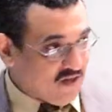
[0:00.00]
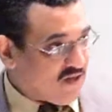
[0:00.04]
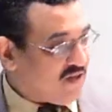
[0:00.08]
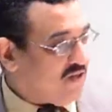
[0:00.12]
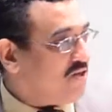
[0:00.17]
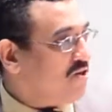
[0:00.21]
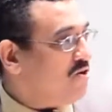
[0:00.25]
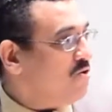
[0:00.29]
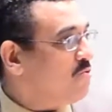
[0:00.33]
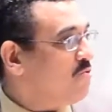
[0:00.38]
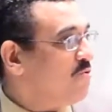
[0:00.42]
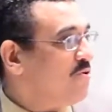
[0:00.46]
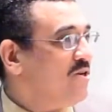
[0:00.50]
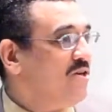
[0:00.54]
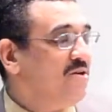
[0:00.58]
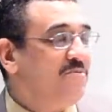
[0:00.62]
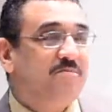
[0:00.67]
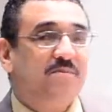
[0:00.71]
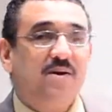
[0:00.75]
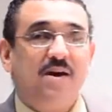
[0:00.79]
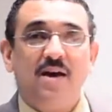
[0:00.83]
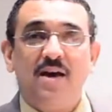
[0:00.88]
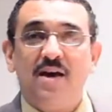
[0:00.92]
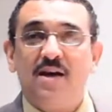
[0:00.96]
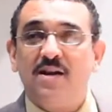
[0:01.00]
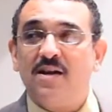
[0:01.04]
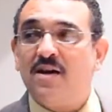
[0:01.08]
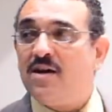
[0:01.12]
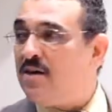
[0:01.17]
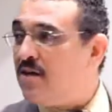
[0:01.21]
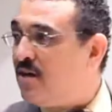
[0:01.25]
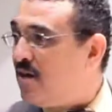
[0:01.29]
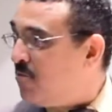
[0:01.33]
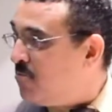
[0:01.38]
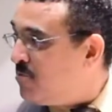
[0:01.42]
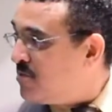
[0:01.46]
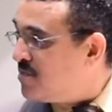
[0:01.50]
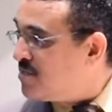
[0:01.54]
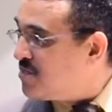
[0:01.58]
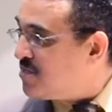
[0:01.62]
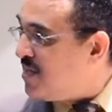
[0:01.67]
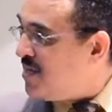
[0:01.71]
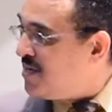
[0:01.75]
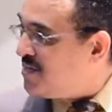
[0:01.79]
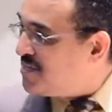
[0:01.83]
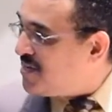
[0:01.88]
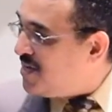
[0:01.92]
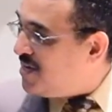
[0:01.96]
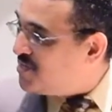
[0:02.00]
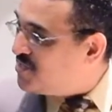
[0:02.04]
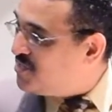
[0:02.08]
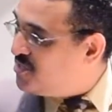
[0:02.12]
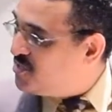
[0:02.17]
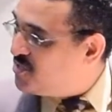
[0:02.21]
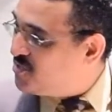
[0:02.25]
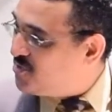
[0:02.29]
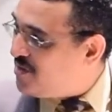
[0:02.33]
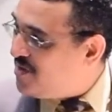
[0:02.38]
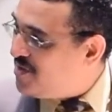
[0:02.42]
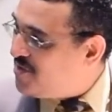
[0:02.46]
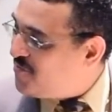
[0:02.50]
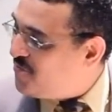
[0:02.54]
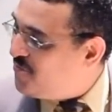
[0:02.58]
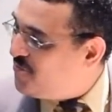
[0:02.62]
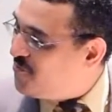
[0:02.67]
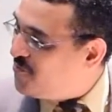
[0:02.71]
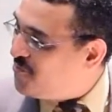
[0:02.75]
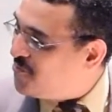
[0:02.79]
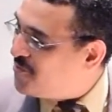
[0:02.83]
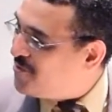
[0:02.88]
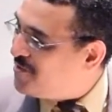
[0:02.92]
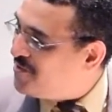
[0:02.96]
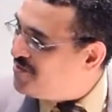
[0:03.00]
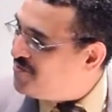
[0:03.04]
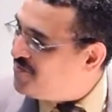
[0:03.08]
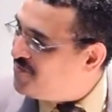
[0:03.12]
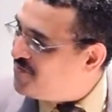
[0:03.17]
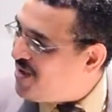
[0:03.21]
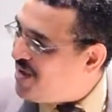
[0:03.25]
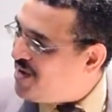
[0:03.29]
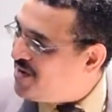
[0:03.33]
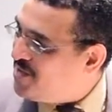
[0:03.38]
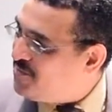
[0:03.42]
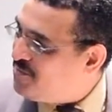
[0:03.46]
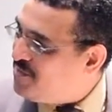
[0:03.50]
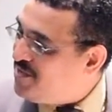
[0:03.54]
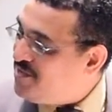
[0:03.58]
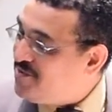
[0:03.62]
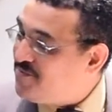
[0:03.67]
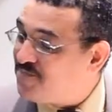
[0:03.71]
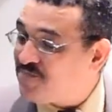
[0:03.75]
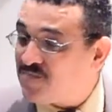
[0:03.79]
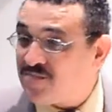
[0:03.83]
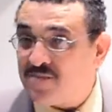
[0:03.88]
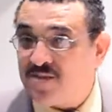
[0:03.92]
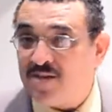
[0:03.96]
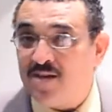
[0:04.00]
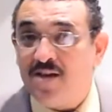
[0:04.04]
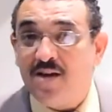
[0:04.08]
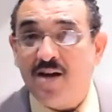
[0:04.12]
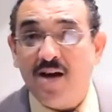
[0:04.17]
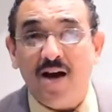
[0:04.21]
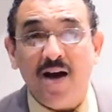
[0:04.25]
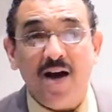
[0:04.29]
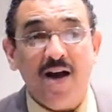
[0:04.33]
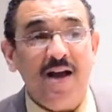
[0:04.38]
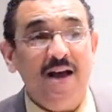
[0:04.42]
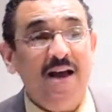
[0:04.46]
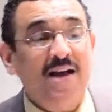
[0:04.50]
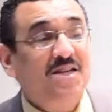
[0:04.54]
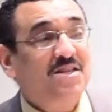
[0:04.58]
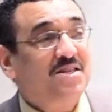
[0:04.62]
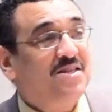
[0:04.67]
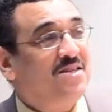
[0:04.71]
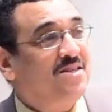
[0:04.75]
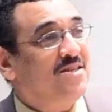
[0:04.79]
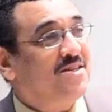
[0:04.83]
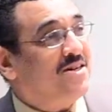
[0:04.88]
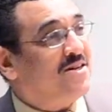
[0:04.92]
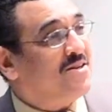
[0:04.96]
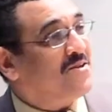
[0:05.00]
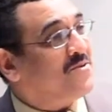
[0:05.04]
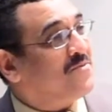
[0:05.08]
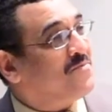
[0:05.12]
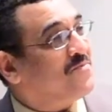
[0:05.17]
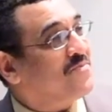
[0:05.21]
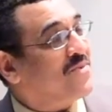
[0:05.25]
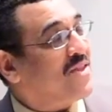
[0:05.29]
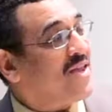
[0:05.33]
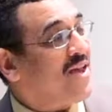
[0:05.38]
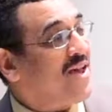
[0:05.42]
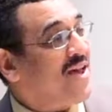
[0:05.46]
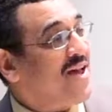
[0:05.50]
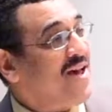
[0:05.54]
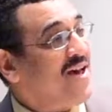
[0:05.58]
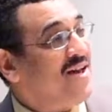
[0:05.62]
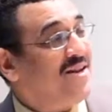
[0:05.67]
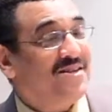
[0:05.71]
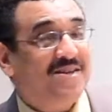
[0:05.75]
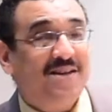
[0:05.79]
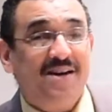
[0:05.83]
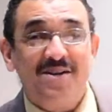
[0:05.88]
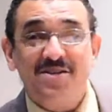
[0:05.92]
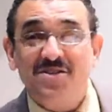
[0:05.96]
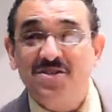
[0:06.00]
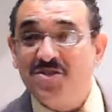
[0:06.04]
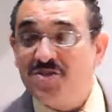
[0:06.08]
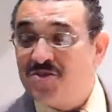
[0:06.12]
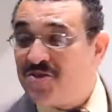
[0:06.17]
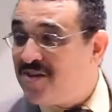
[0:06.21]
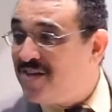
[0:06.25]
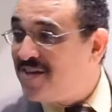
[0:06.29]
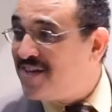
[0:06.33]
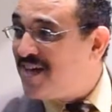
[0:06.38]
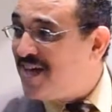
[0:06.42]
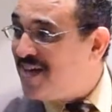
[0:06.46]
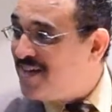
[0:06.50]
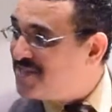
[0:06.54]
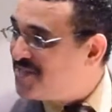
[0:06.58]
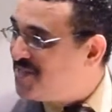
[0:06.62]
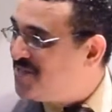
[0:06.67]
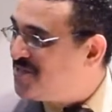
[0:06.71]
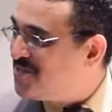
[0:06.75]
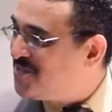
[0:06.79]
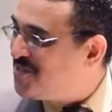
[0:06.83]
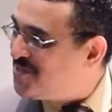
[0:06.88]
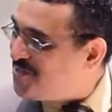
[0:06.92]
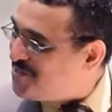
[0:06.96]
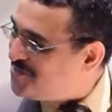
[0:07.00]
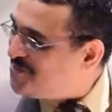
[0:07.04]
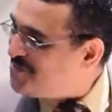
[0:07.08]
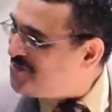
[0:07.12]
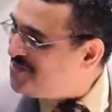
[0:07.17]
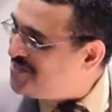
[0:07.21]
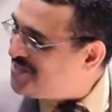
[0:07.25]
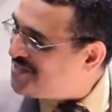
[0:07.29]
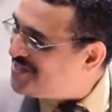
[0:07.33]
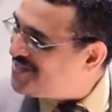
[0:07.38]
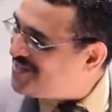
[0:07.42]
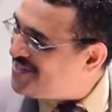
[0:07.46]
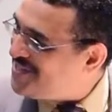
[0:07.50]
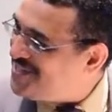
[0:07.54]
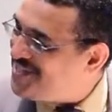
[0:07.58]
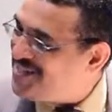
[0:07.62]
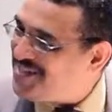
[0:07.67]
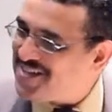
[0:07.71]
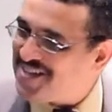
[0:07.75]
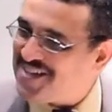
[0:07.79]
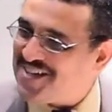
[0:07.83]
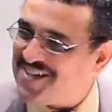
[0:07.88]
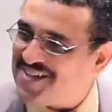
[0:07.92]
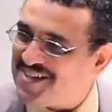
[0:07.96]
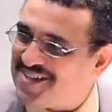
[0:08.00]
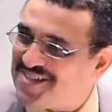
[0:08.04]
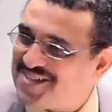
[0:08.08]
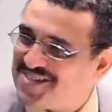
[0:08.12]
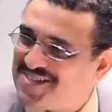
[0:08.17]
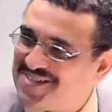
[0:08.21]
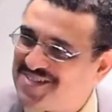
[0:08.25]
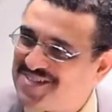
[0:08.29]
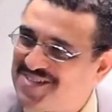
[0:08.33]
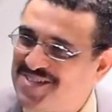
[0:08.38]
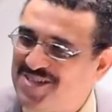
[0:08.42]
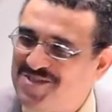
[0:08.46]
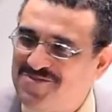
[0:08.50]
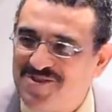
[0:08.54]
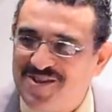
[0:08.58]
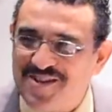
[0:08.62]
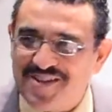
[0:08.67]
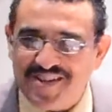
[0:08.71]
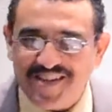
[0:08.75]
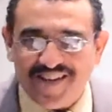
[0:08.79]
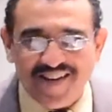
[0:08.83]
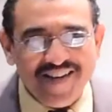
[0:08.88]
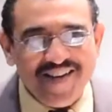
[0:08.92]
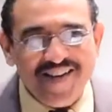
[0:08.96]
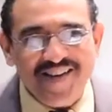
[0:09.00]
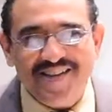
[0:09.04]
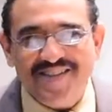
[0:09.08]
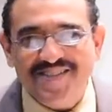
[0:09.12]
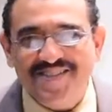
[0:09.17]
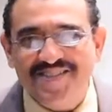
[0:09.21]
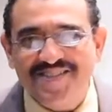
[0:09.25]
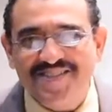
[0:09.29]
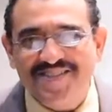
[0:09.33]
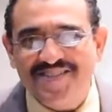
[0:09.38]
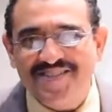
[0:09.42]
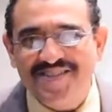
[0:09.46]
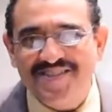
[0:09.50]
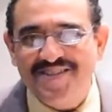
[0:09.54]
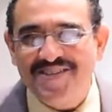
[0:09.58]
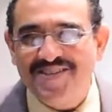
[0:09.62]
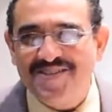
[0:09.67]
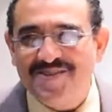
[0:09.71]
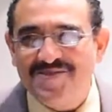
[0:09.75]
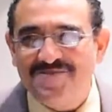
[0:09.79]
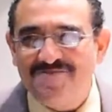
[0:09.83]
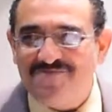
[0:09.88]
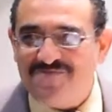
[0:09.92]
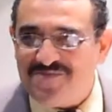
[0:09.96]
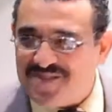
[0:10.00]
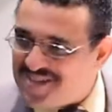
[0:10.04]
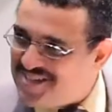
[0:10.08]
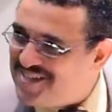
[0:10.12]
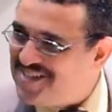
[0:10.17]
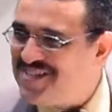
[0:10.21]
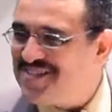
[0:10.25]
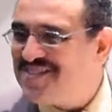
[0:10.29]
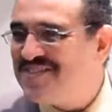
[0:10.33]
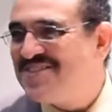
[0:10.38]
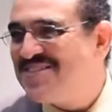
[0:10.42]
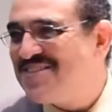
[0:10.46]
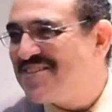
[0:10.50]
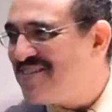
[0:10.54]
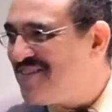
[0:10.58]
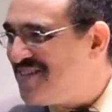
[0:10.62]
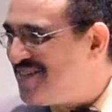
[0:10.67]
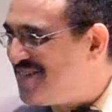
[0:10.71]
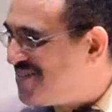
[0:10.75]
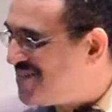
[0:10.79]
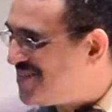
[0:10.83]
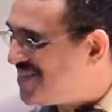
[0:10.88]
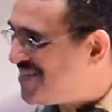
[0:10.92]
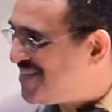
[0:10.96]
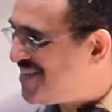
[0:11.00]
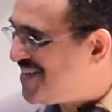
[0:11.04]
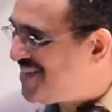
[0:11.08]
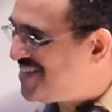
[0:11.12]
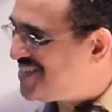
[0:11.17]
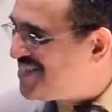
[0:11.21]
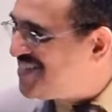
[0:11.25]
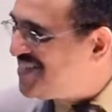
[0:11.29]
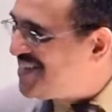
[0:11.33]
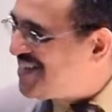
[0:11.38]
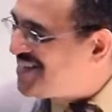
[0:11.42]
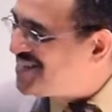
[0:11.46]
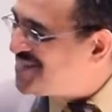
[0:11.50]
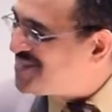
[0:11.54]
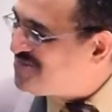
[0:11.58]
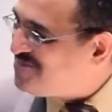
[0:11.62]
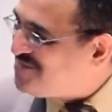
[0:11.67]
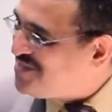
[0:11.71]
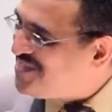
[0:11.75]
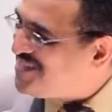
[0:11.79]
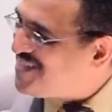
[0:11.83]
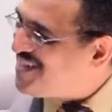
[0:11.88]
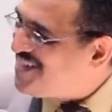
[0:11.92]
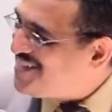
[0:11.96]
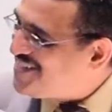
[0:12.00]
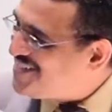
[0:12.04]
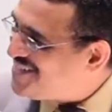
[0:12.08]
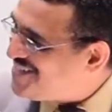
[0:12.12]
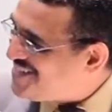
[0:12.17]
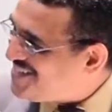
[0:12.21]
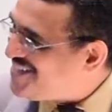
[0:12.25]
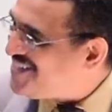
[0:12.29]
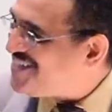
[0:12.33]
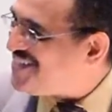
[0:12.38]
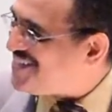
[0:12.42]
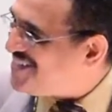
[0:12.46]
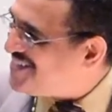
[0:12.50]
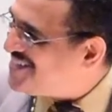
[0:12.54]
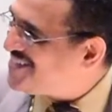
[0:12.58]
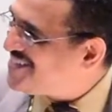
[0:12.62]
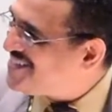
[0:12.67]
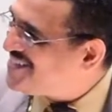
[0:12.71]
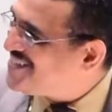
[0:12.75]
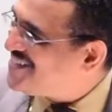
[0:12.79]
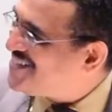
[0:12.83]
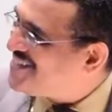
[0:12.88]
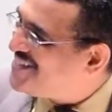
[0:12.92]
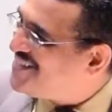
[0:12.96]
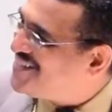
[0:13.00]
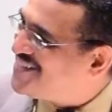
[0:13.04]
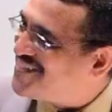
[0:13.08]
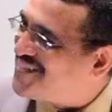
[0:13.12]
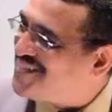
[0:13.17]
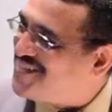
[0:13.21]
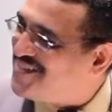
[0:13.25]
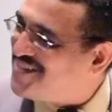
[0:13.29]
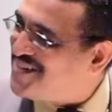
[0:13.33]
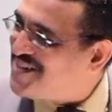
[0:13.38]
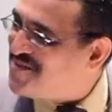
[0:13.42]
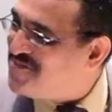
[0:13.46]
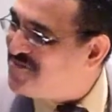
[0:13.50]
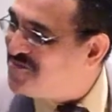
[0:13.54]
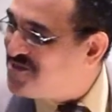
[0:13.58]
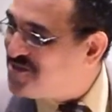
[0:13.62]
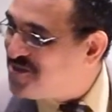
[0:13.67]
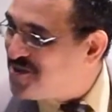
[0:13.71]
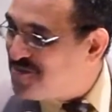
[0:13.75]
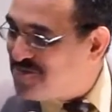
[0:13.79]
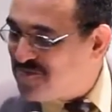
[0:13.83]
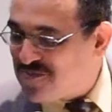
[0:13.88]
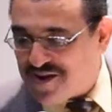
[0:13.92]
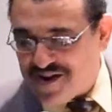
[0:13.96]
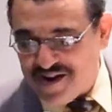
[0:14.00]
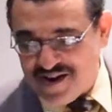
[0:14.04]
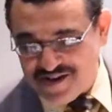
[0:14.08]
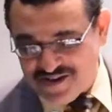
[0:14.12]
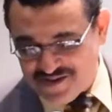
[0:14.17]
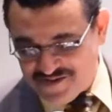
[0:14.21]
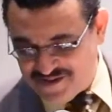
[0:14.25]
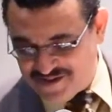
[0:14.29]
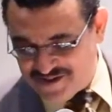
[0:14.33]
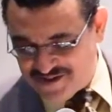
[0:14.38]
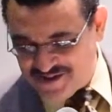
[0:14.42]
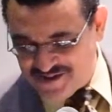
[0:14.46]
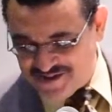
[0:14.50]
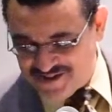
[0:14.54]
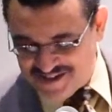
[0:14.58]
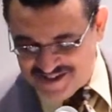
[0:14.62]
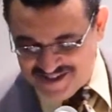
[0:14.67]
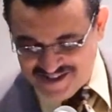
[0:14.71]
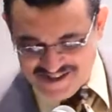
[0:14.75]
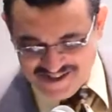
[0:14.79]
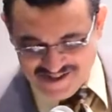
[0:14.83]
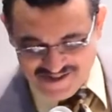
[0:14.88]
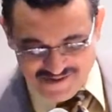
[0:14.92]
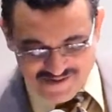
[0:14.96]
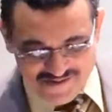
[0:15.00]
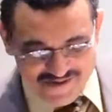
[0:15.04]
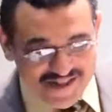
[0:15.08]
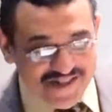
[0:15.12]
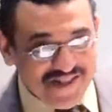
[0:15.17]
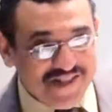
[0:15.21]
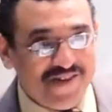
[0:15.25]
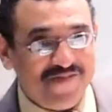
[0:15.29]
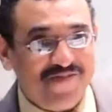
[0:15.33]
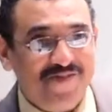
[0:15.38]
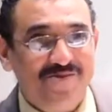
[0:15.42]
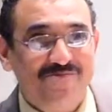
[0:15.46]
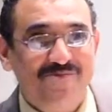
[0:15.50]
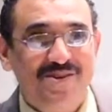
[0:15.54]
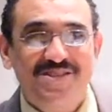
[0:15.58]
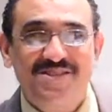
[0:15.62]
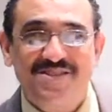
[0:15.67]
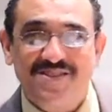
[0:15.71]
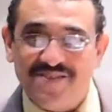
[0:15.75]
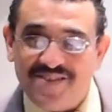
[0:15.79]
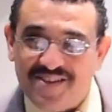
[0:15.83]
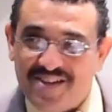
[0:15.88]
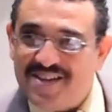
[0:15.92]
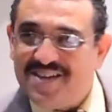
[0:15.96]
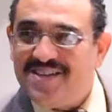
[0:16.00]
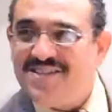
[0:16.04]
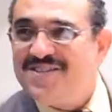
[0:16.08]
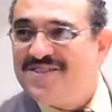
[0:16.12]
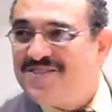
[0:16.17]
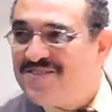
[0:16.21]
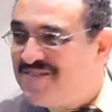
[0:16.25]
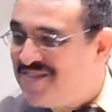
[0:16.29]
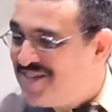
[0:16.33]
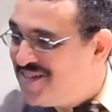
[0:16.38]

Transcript: colloquium, and I want to thank Dr. Drake for inviting me. I actually had Dr. Drake as a student in a Cine One class many years ago, and now she has a PhD. So I'm very proud of her, and we definitely must have laid